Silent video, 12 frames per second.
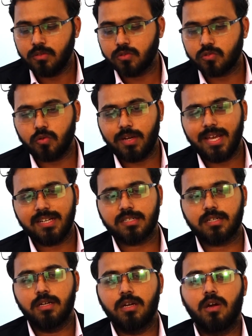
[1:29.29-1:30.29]
So next,
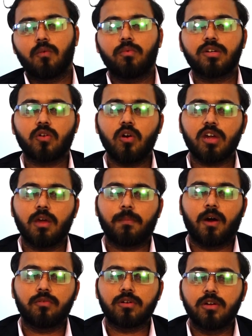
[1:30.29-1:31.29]
we talk
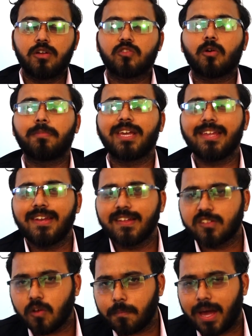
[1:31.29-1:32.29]
about the
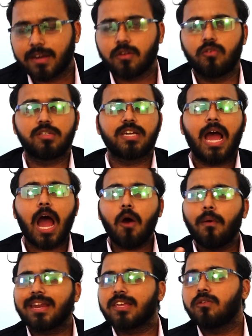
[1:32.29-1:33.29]
beginnings of archaeology, how
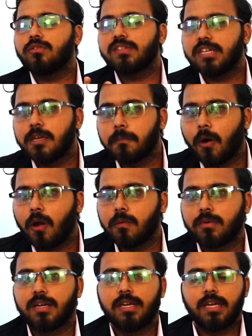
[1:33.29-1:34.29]
archaeology
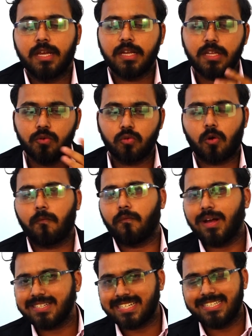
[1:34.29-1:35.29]
evolved in Europe.
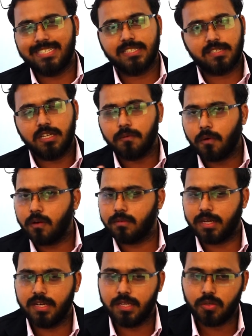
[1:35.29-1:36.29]
First, it is evolved
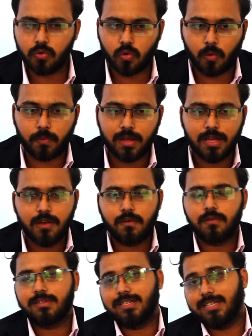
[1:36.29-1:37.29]
in Europe.
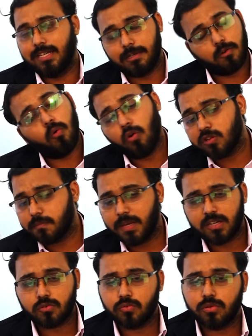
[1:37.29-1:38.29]
It goes
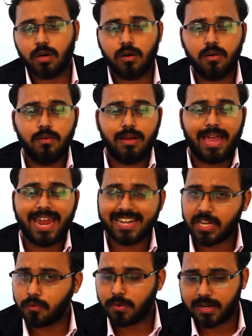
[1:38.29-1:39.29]
back to the
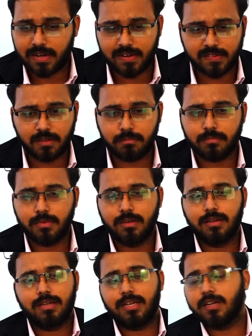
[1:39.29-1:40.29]
antiquarianism,
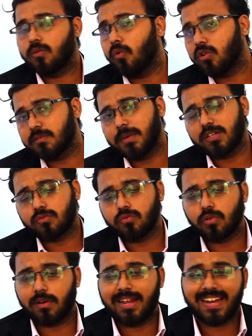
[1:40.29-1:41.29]
it goes back to
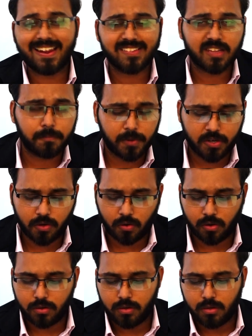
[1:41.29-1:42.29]
the Renaissance period,